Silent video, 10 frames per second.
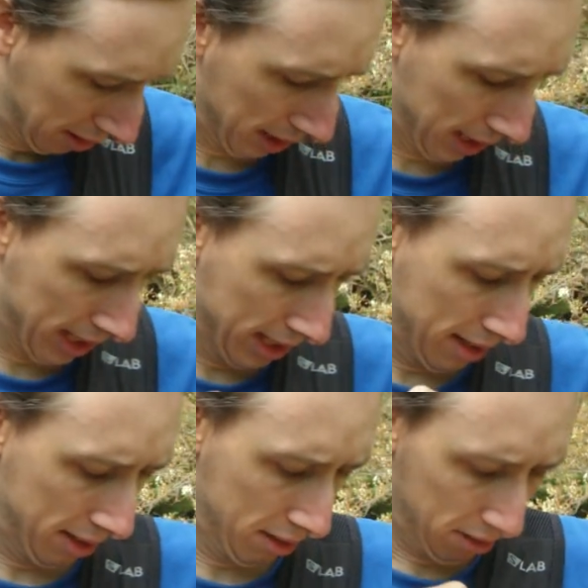
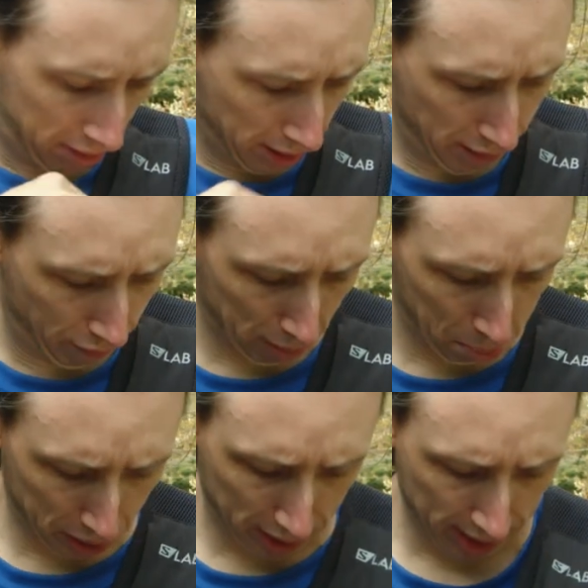And then if I
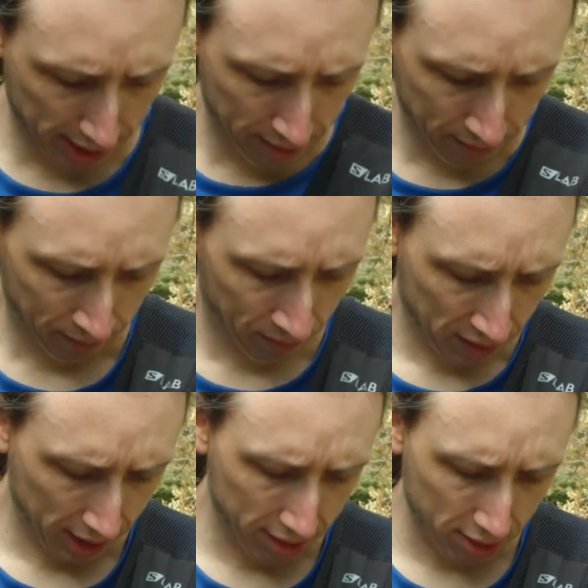put it in,
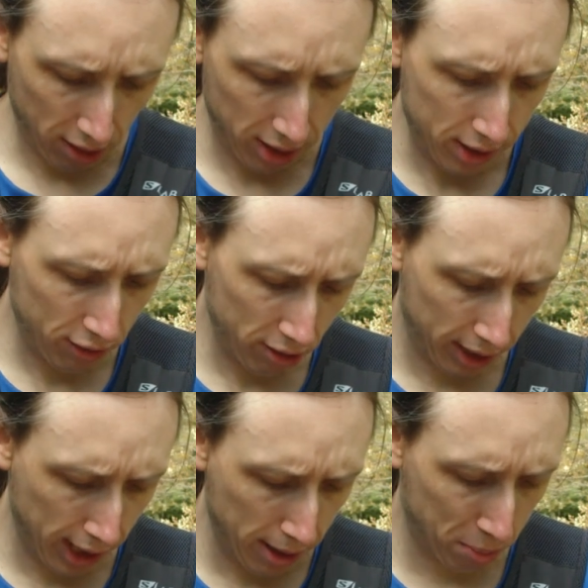it's kind of
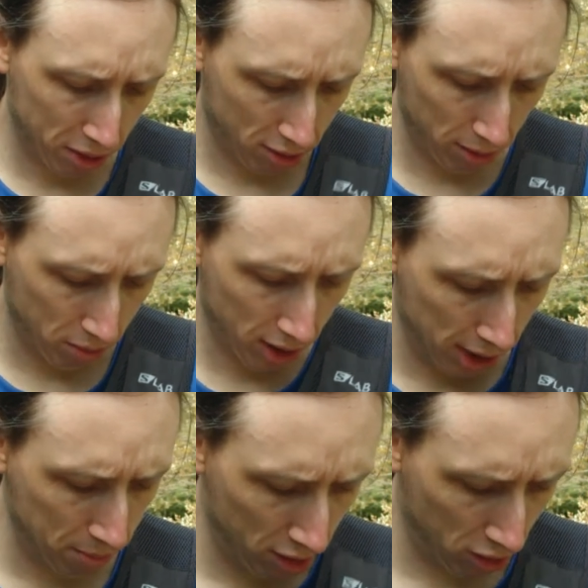okay, but
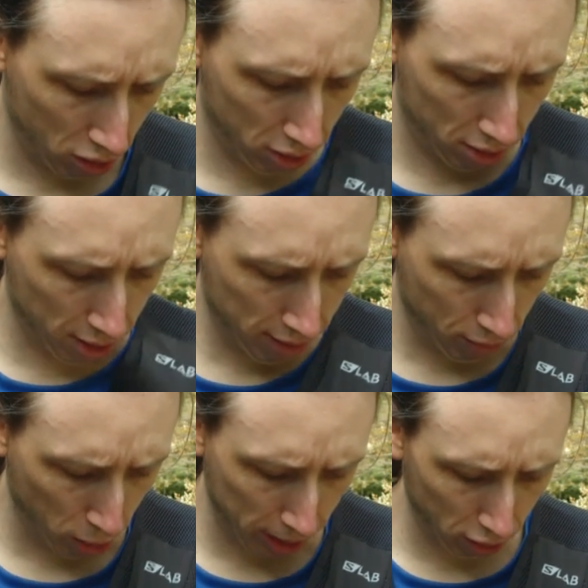sometimes it
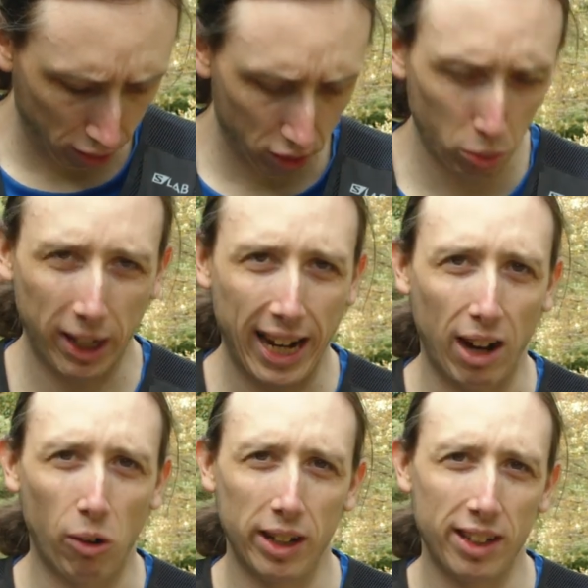wiggles its way
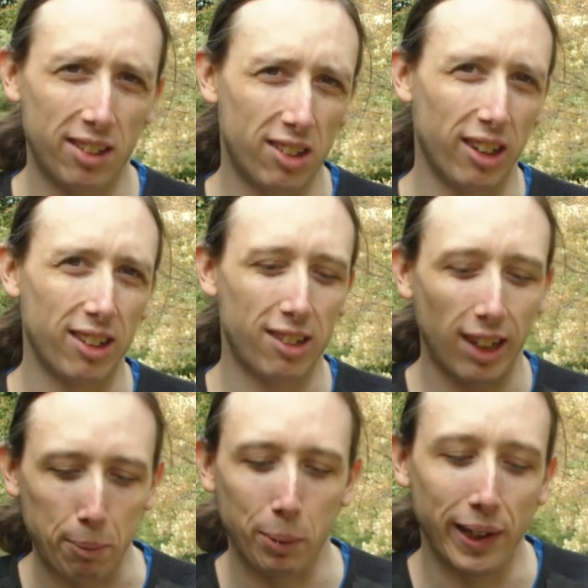out and then starts
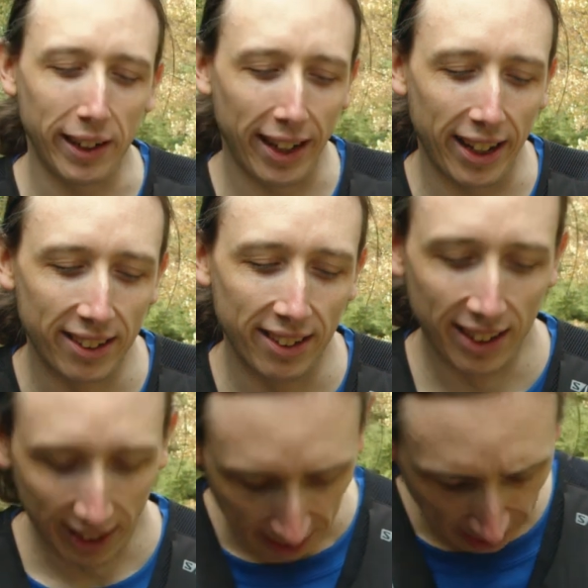tapping again.
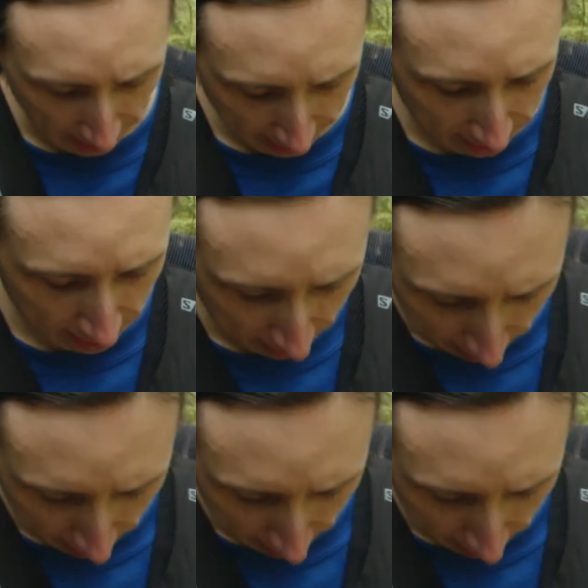And